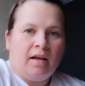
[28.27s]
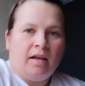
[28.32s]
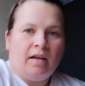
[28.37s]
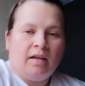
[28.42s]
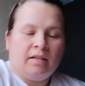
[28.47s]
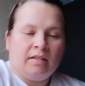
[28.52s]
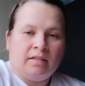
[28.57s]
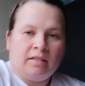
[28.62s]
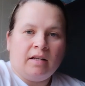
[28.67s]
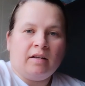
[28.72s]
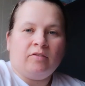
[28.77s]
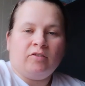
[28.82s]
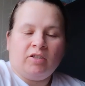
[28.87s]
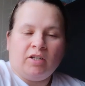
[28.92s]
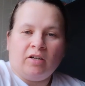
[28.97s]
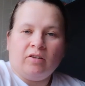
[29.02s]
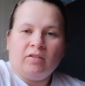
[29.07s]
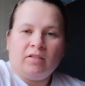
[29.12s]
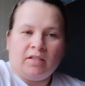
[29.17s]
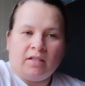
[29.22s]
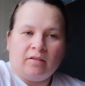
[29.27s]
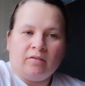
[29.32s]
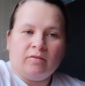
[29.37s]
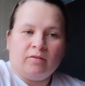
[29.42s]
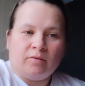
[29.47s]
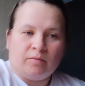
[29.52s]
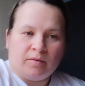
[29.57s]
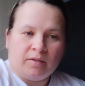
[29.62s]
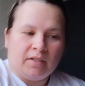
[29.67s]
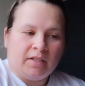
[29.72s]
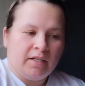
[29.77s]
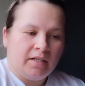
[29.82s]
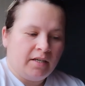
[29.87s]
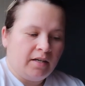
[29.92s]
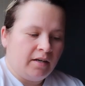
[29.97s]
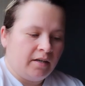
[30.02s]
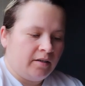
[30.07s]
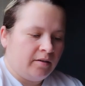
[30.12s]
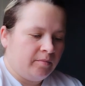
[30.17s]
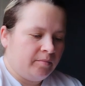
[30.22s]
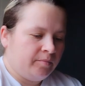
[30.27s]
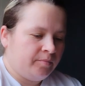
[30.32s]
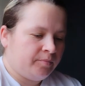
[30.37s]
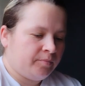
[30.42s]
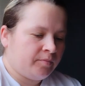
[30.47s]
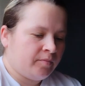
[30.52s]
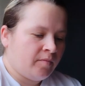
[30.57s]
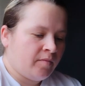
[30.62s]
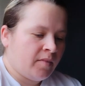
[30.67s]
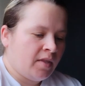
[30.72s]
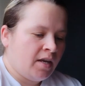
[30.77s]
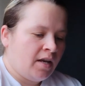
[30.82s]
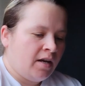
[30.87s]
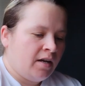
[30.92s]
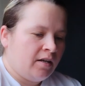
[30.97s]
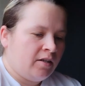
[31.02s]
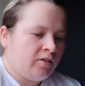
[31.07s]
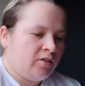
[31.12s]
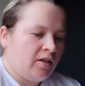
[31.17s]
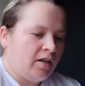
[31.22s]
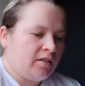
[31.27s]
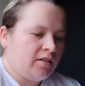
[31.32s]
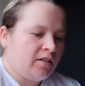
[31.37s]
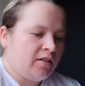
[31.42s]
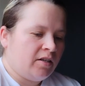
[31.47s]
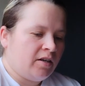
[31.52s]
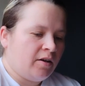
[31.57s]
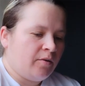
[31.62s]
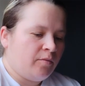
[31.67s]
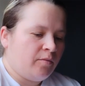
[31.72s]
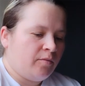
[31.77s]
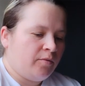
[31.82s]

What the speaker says: stuffed shell sounds really good. So I was looking